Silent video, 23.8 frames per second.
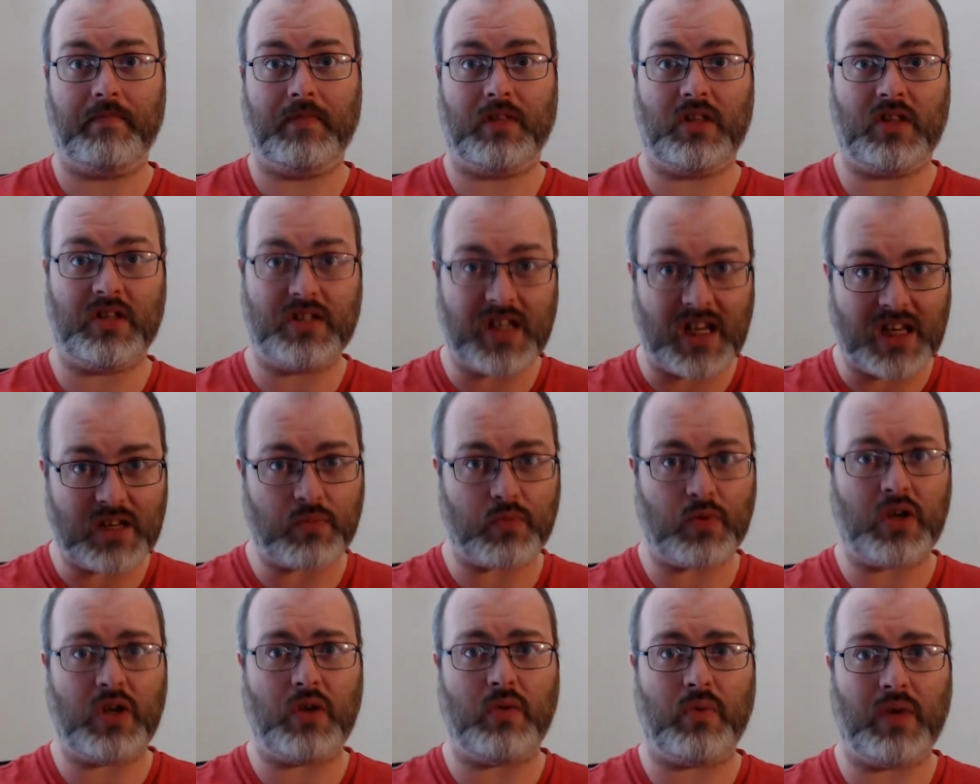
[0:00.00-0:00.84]
Is that
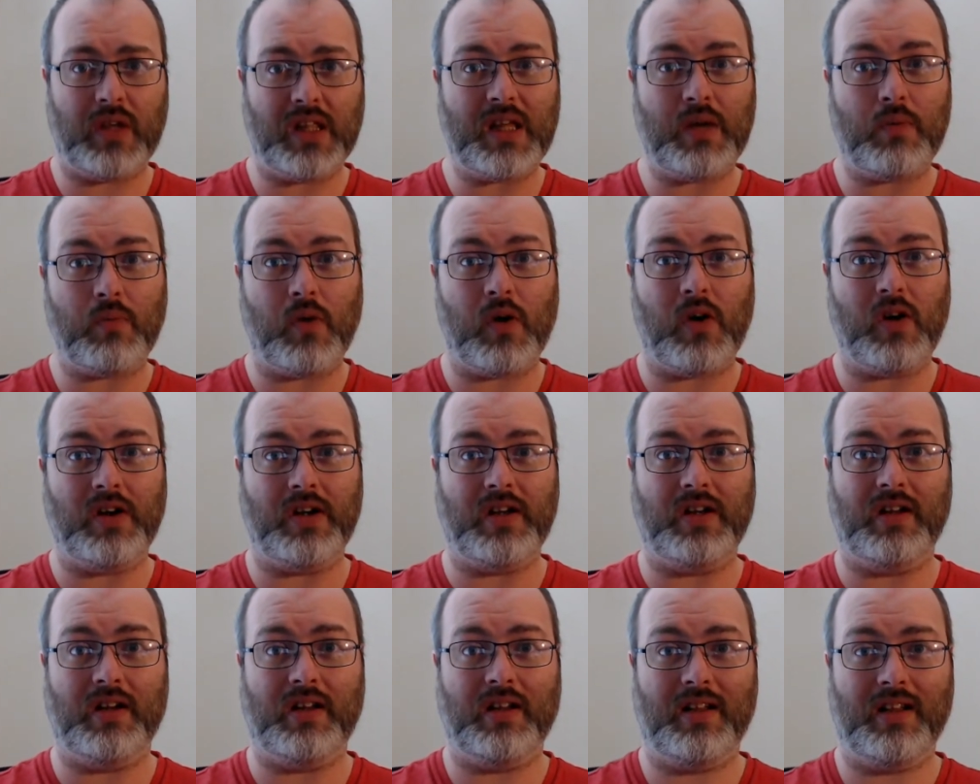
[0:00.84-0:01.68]
what you really
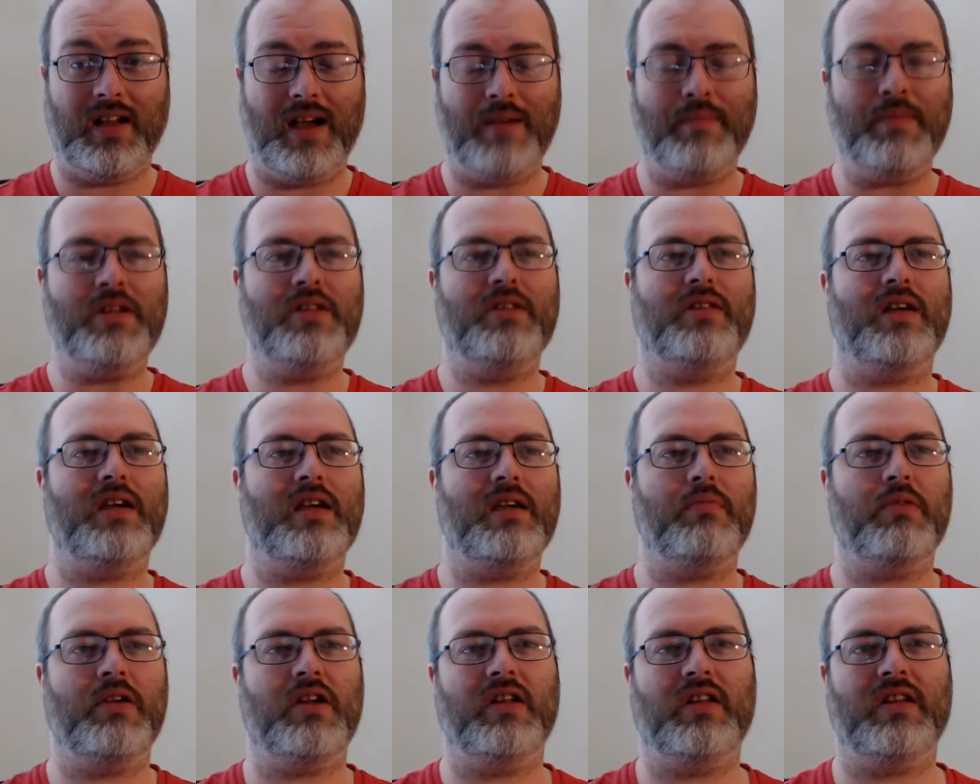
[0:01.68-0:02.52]
want? I mean, think
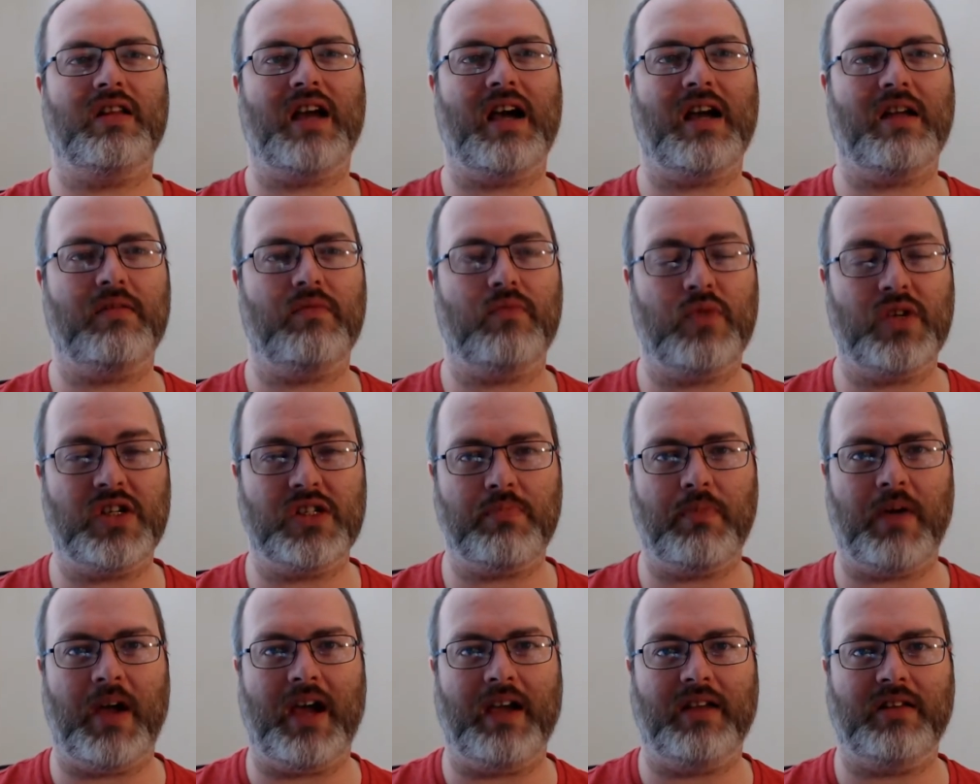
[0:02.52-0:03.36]
about it in that
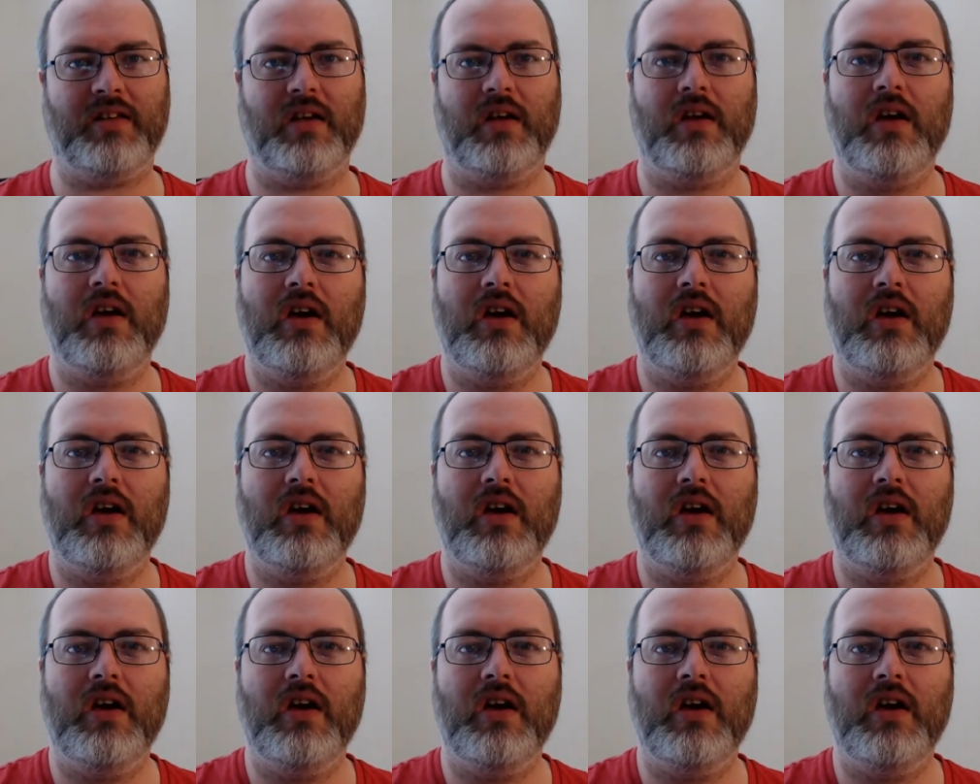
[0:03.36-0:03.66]
respect.